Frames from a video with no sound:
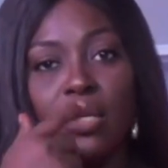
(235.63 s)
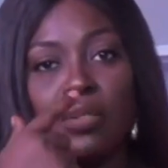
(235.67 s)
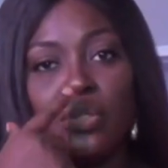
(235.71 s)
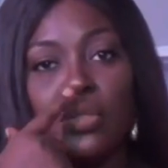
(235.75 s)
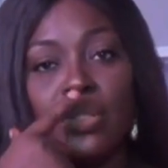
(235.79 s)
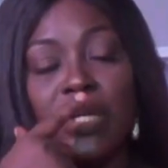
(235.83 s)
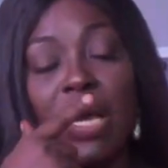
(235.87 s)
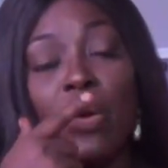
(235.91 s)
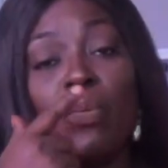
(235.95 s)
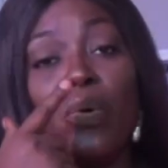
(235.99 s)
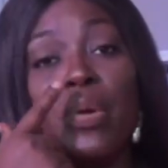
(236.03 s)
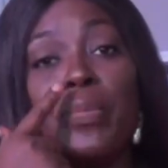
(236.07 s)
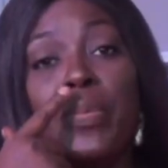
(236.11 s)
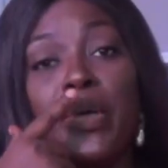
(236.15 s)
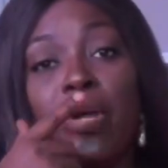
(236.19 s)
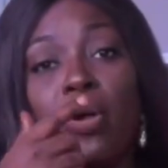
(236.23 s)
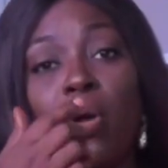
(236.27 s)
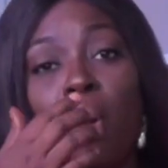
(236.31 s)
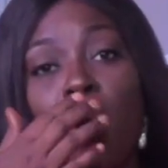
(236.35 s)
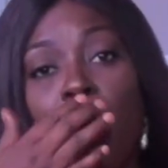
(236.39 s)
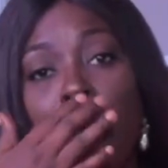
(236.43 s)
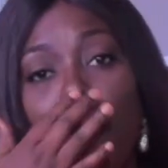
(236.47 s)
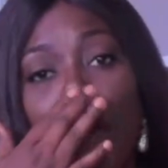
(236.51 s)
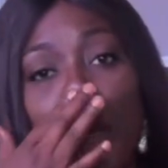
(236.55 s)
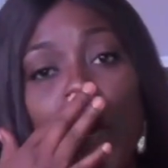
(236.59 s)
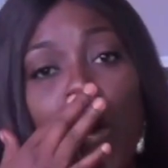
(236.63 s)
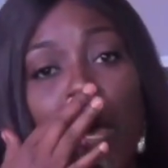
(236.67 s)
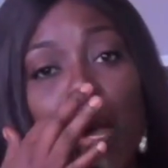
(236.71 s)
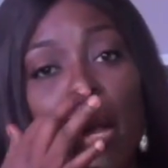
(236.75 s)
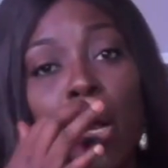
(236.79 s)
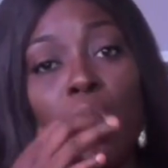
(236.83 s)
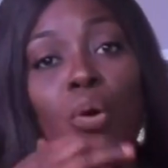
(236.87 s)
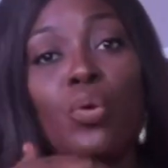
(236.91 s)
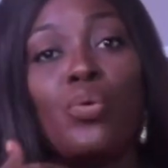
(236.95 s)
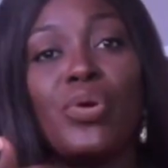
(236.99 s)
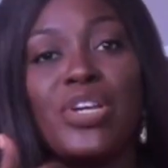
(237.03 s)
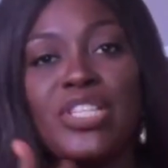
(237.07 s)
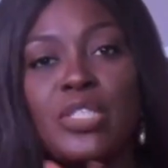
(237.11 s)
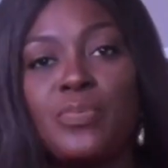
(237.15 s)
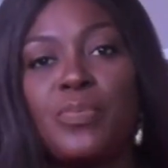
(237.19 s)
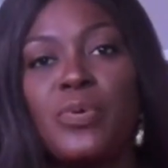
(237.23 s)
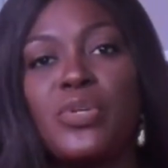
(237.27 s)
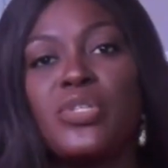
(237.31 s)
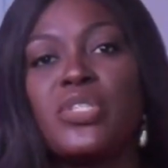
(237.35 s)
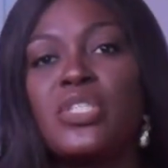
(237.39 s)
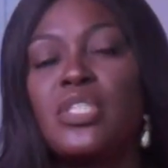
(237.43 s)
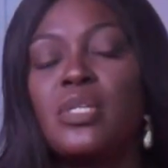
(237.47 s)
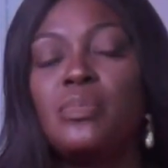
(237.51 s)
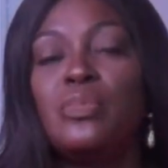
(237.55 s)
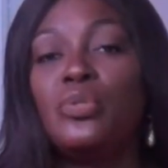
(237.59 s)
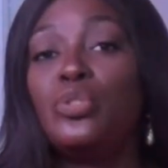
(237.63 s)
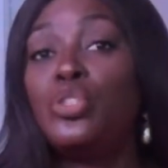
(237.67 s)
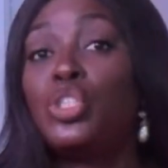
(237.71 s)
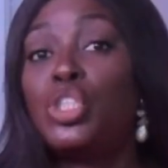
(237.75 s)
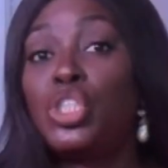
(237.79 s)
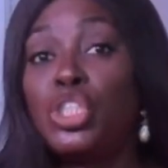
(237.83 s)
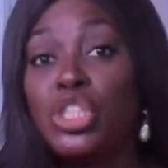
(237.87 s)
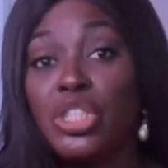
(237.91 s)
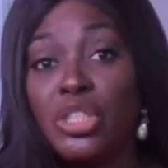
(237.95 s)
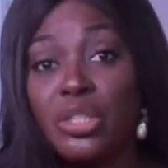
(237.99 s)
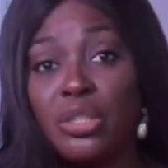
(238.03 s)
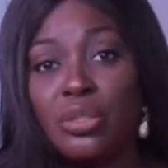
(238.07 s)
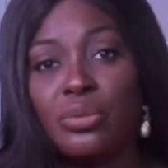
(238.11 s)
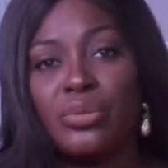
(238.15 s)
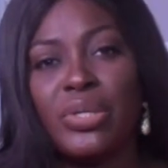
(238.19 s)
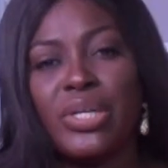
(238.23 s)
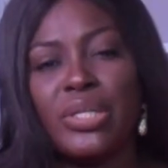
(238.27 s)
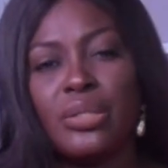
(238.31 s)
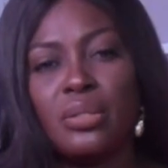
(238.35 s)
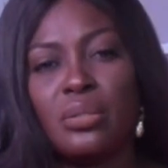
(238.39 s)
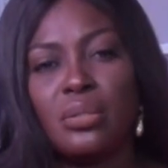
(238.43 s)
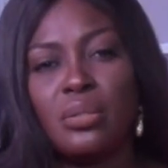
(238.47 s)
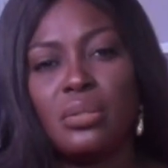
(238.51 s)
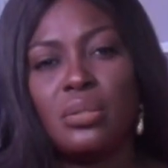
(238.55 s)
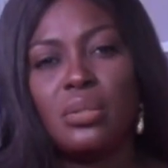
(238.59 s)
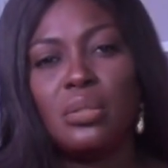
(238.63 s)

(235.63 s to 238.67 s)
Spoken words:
So that we become responsible children.